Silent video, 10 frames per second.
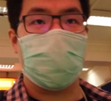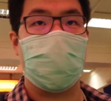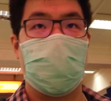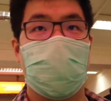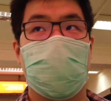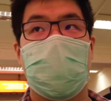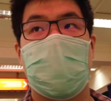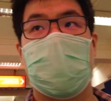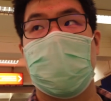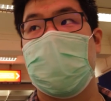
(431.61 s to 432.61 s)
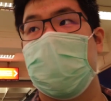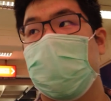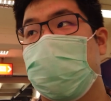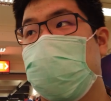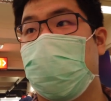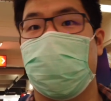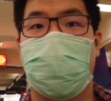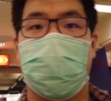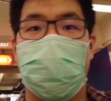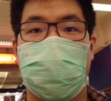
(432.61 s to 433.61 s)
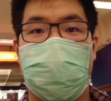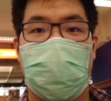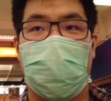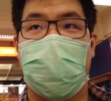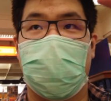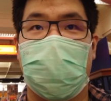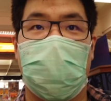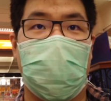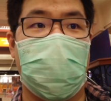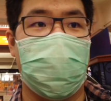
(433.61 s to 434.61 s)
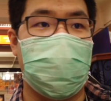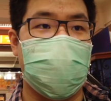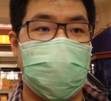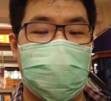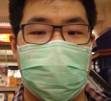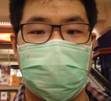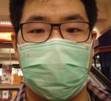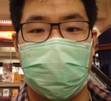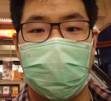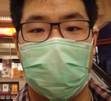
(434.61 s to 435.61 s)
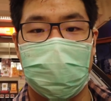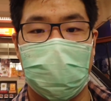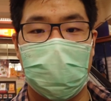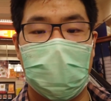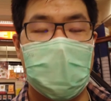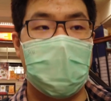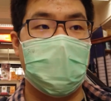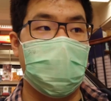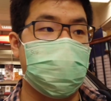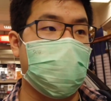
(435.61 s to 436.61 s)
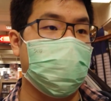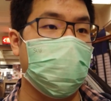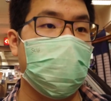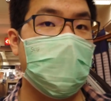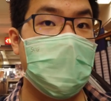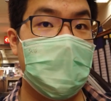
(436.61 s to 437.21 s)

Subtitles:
The top level is for like business and self-development and travel.